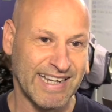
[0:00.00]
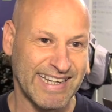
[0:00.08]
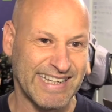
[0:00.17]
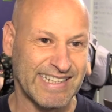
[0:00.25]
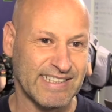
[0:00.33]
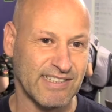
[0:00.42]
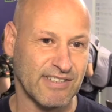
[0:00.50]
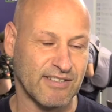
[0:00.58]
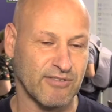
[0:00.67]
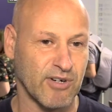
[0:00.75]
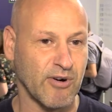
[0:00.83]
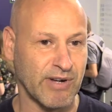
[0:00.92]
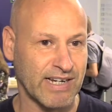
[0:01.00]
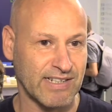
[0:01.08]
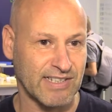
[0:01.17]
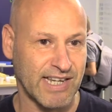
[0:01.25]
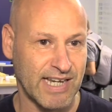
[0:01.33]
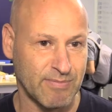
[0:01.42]
is growing in
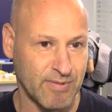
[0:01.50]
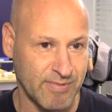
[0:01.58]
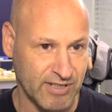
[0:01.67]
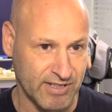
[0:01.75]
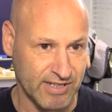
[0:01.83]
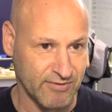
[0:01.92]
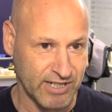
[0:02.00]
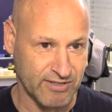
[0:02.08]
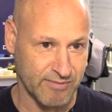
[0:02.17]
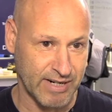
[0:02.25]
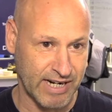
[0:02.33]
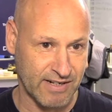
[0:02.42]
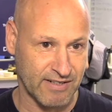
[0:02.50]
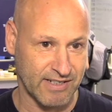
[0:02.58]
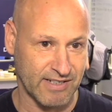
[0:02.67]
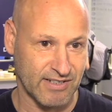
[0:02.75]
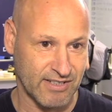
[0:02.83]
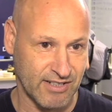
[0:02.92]
its capability quite
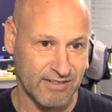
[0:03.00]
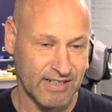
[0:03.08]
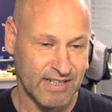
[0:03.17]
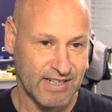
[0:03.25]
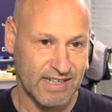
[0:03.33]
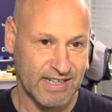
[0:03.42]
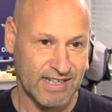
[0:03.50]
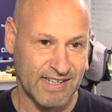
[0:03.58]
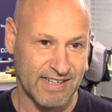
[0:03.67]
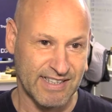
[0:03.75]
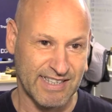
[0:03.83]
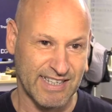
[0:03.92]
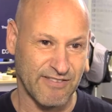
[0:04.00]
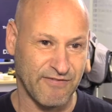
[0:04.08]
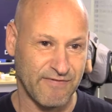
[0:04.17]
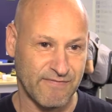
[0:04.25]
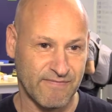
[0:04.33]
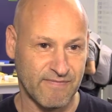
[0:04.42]
dramatically. So
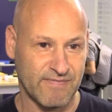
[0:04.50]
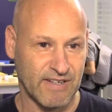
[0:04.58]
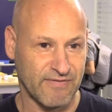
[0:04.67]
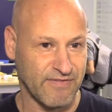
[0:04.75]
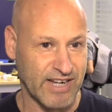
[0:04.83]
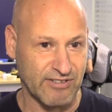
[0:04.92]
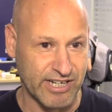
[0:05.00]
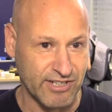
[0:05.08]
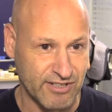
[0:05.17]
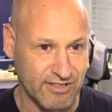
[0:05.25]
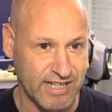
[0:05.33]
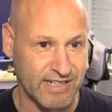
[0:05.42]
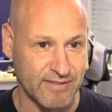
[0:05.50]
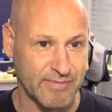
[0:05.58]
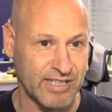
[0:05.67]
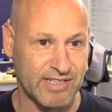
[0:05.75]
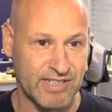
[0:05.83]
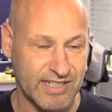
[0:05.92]
the foundational
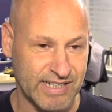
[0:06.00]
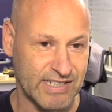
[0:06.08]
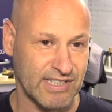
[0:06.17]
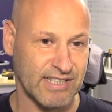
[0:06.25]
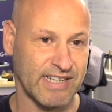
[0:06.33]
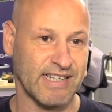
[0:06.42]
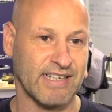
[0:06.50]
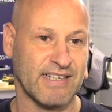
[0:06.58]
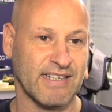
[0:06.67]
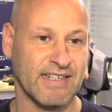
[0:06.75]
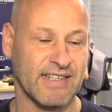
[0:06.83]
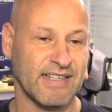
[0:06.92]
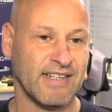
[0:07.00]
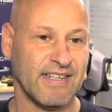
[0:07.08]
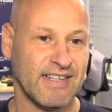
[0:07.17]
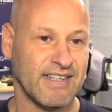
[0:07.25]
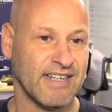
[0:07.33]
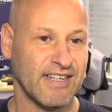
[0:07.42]
elements, things like
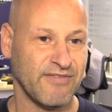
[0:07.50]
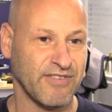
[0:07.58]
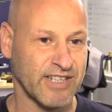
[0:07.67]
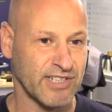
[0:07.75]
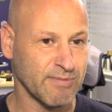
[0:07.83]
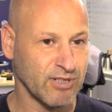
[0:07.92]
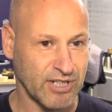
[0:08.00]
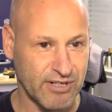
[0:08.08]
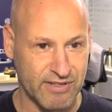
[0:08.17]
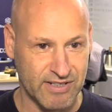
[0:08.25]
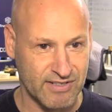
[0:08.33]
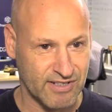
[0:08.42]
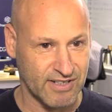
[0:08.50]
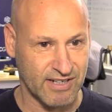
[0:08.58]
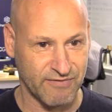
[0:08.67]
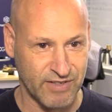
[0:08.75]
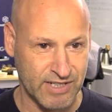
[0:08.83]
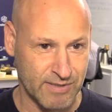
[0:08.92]
fungible tokens,
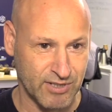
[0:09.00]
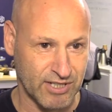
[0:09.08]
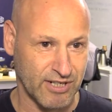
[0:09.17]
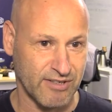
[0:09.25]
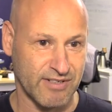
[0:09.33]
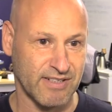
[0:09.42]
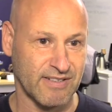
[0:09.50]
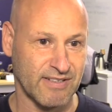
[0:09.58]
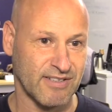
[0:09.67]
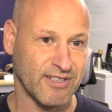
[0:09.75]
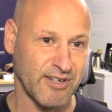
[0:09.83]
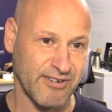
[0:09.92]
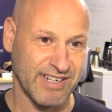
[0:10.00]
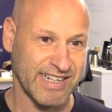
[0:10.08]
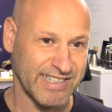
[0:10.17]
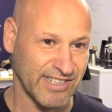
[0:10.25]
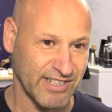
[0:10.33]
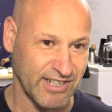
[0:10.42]
non-fungible tokens,
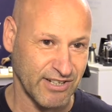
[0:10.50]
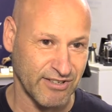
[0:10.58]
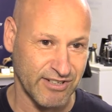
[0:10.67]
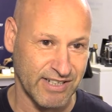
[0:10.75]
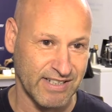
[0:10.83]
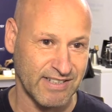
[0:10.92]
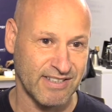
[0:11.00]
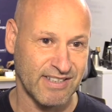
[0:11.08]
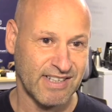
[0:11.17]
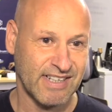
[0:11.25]
tokenized securities,